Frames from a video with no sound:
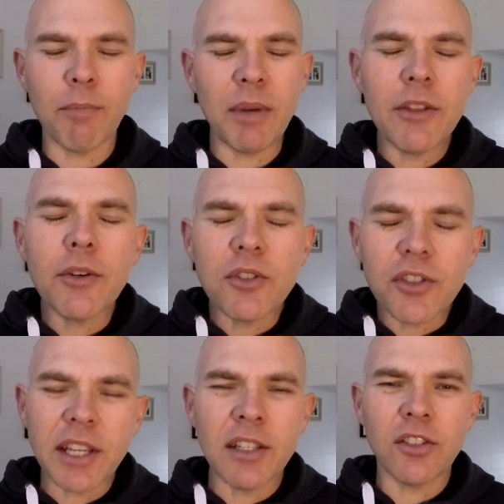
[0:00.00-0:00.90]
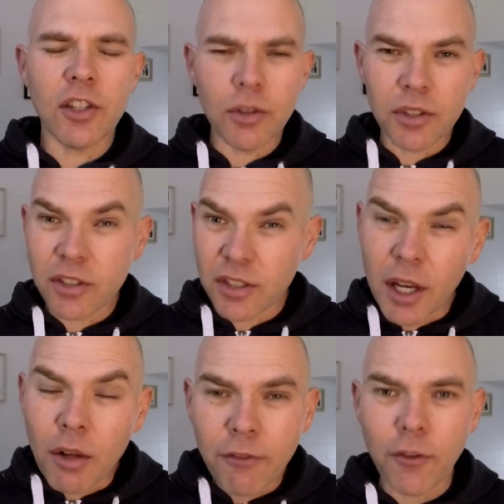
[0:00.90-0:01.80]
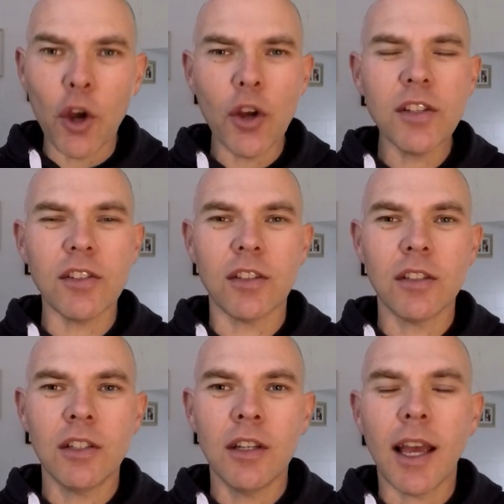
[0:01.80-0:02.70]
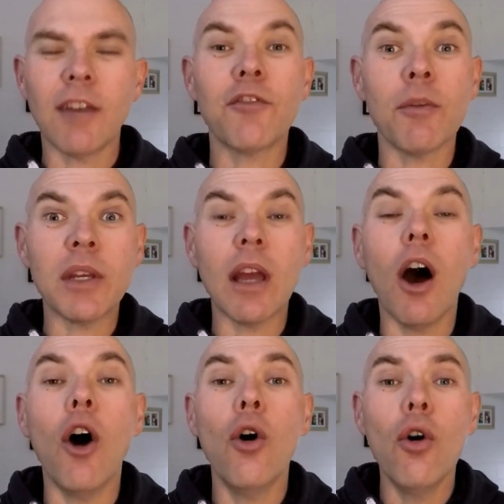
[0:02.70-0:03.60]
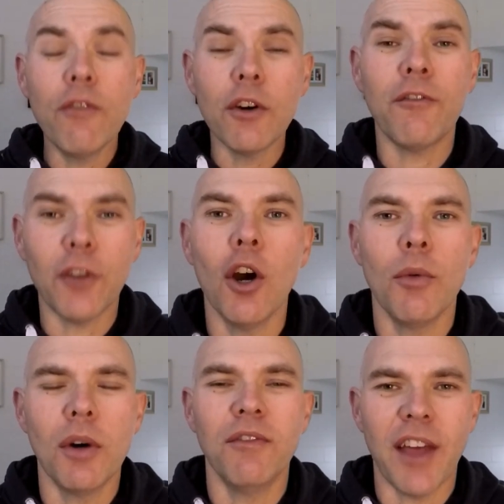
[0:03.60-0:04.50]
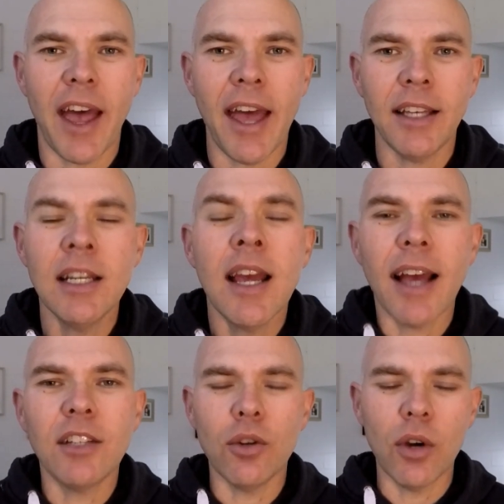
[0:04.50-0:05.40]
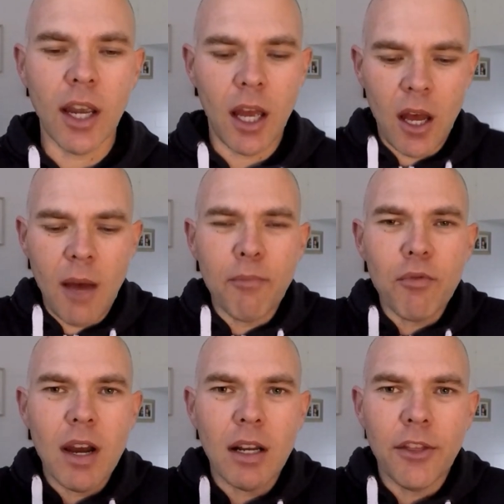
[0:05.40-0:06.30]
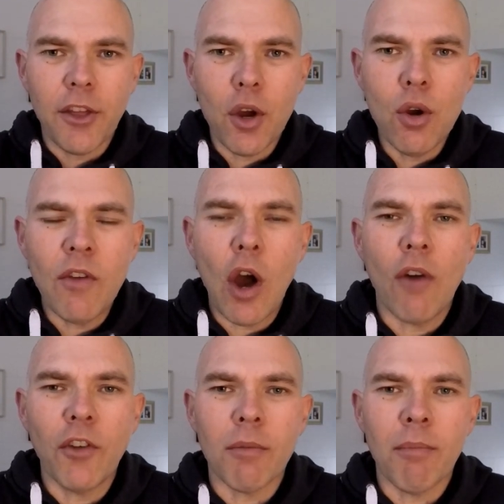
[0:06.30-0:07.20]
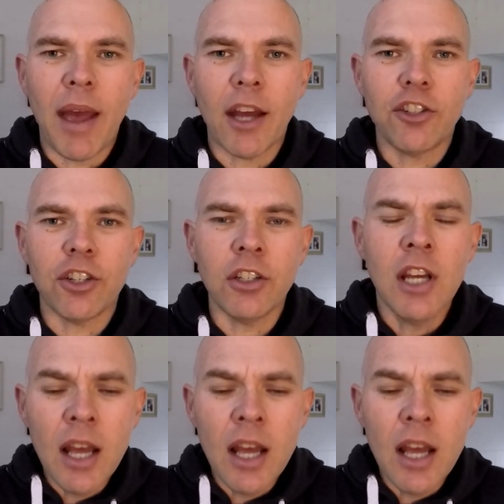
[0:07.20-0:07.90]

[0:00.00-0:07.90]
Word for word: Be those things to yourself first, and from the overflow of that, as your cup runneth over of compassion,